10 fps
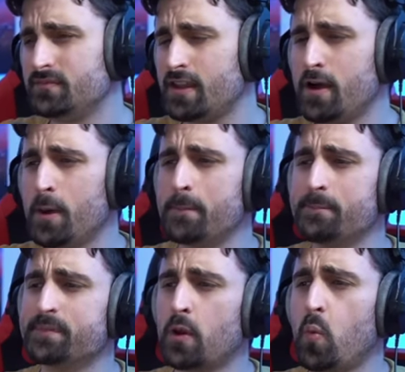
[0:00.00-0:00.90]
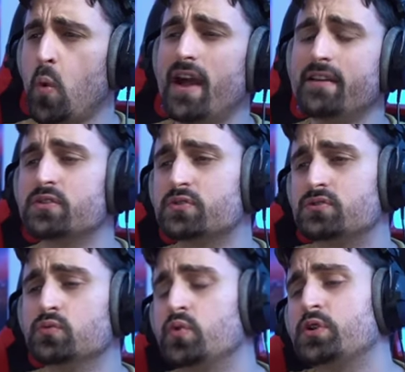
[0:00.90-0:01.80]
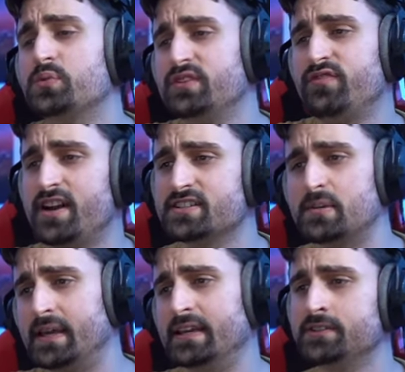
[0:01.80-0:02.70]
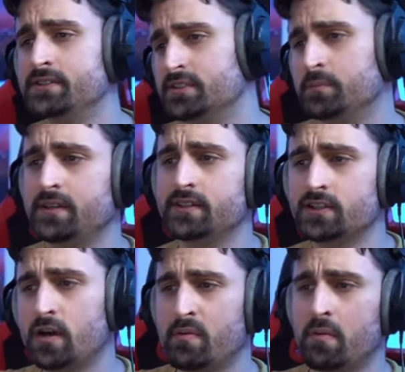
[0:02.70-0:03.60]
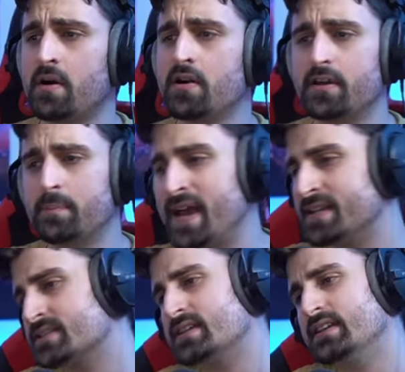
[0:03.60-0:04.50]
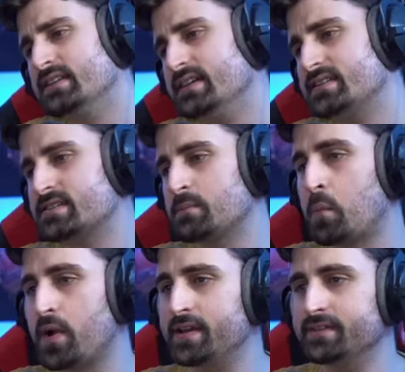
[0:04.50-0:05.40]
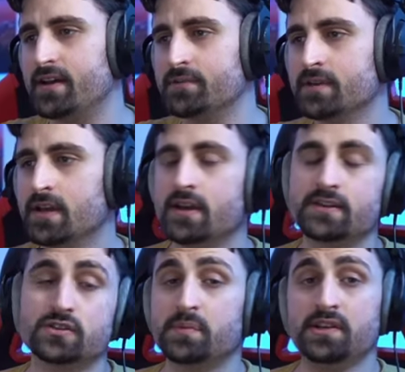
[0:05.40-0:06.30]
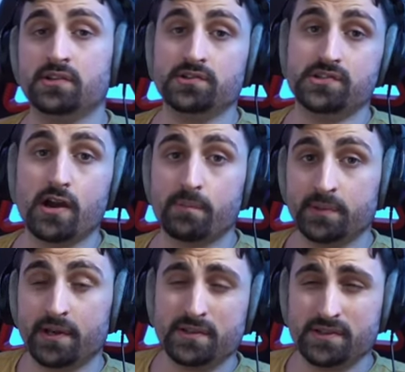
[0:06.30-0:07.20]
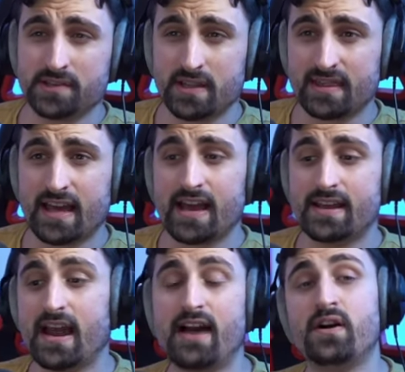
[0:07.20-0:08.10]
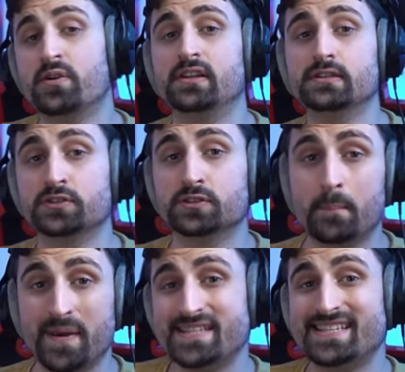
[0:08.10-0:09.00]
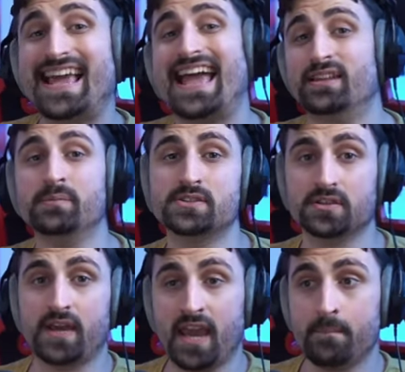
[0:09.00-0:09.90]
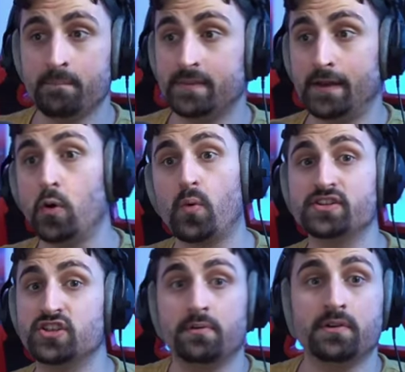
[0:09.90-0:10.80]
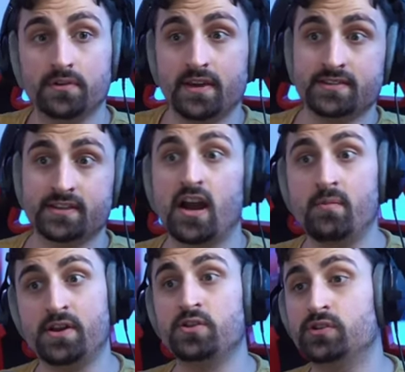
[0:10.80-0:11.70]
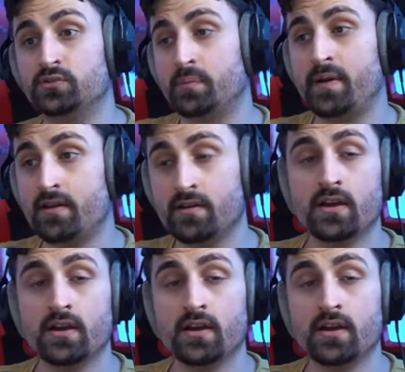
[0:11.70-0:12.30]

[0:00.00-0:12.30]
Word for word: um, what what do we define as a beginner, intermediate, top MMR, advanced? Let's break it down. So beginners are players that have already learned the basic elements of the game. They know what a generator is and how many you need to repair.